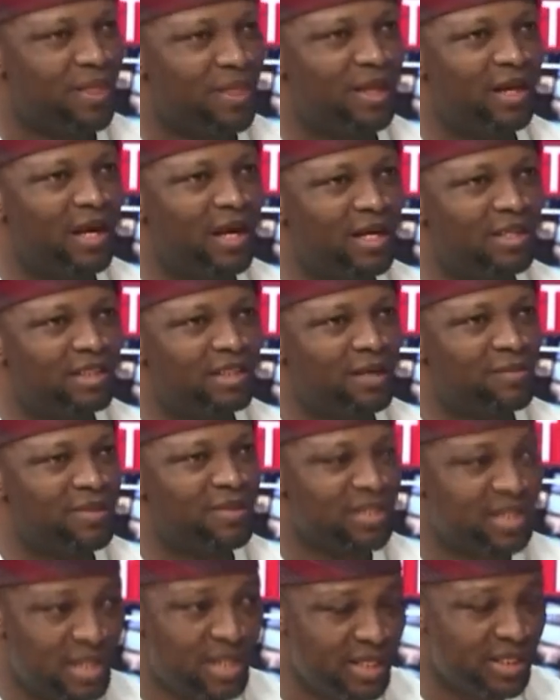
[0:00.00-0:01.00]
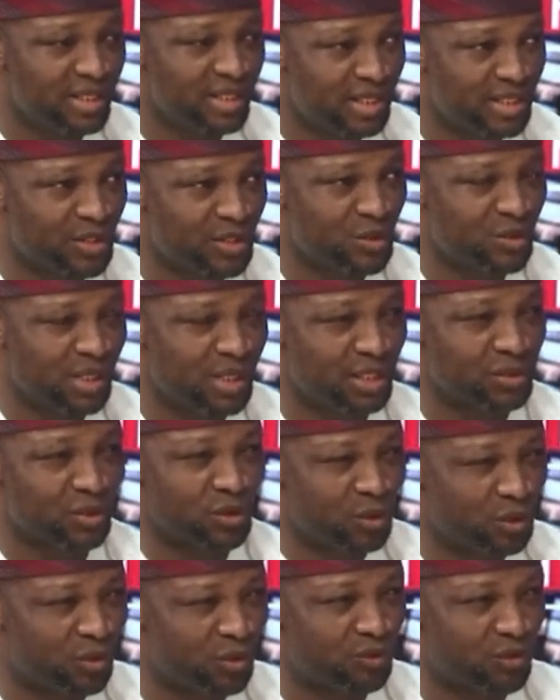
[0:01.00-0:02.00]
And I'm saying this so that
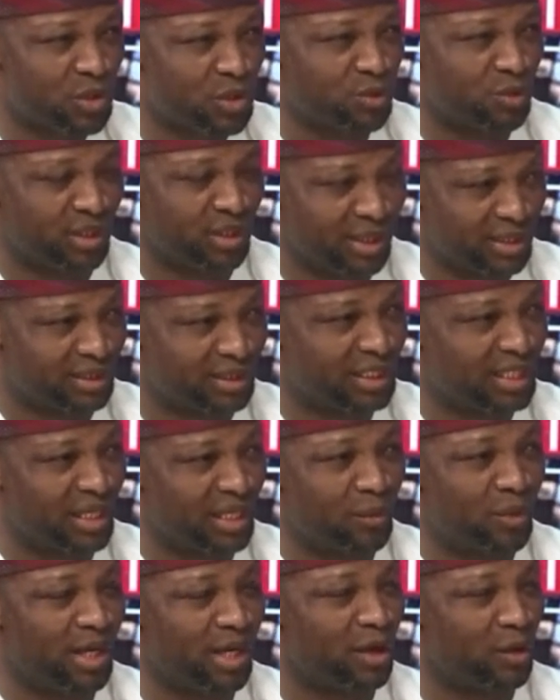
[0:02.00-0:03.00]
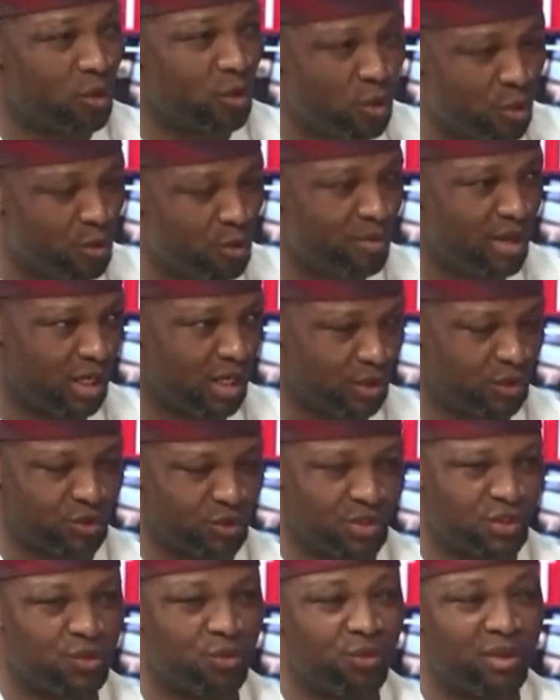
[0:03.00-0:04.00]
all of us will understand that we can go back to
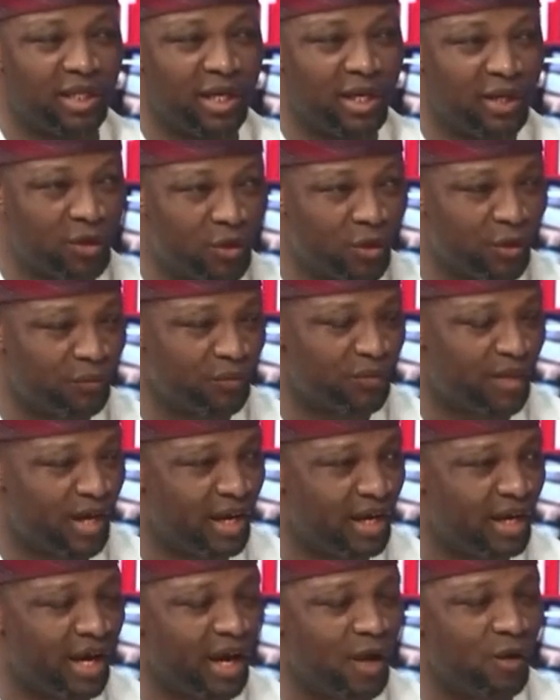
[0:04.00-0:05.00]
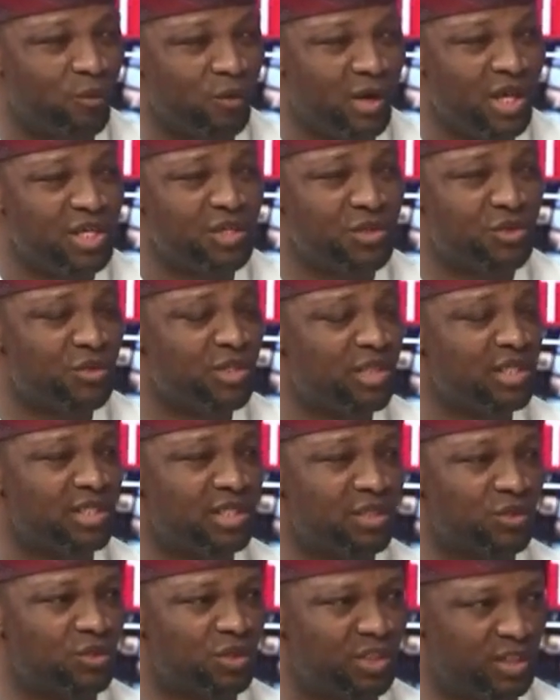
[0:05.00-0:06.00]
it. So when I got there, I went straight
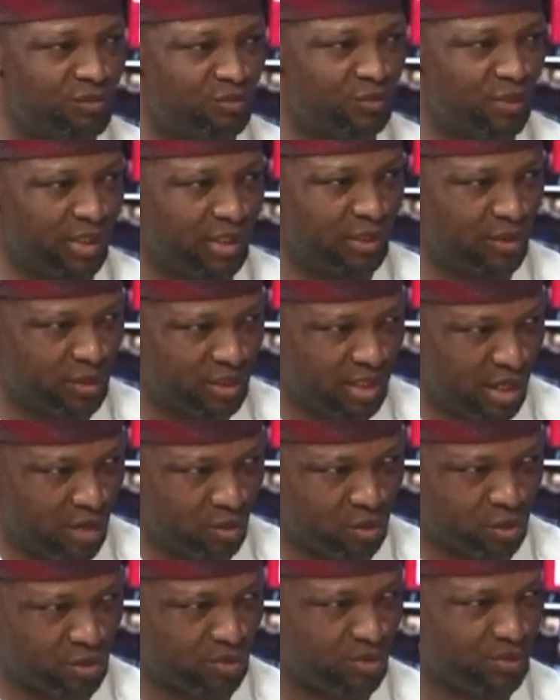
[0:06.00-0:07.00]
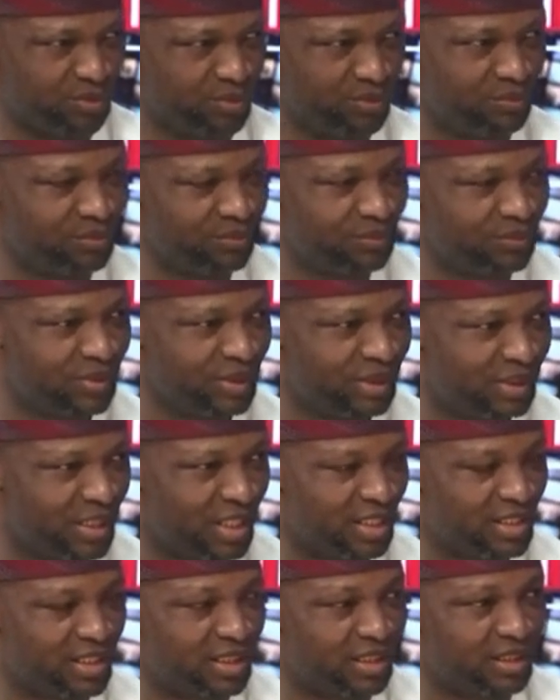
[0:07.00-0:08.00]
into Chief Bode George's house. There
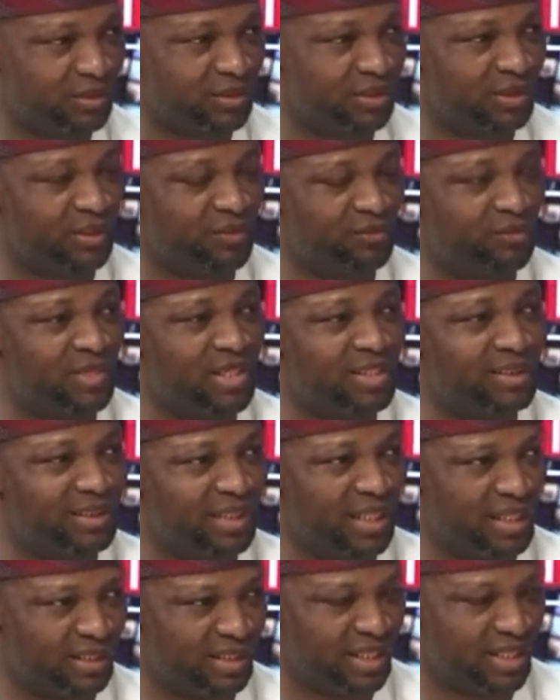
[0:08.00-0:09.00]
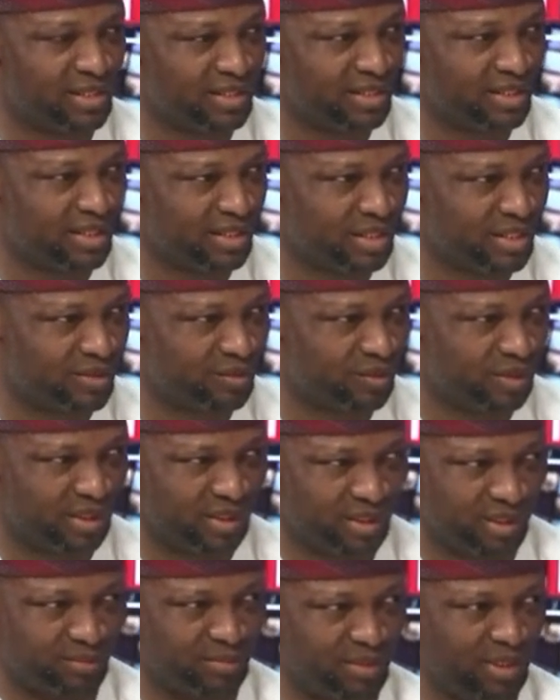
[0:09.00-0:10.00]
are different tendencies
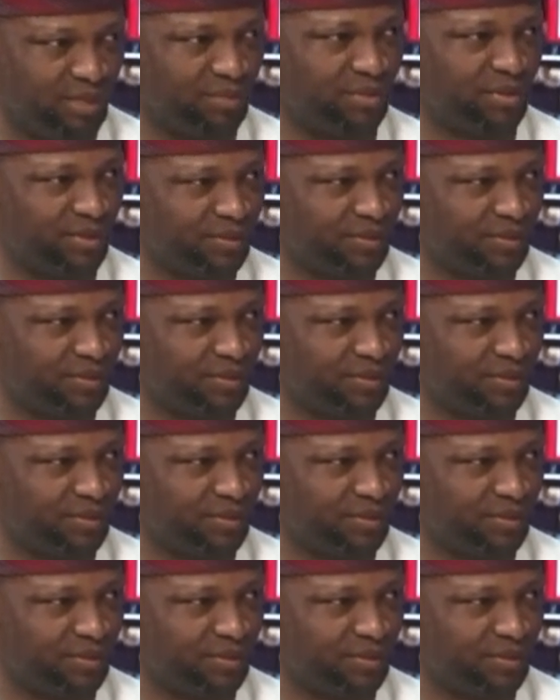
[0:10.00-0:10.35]
within the PDP.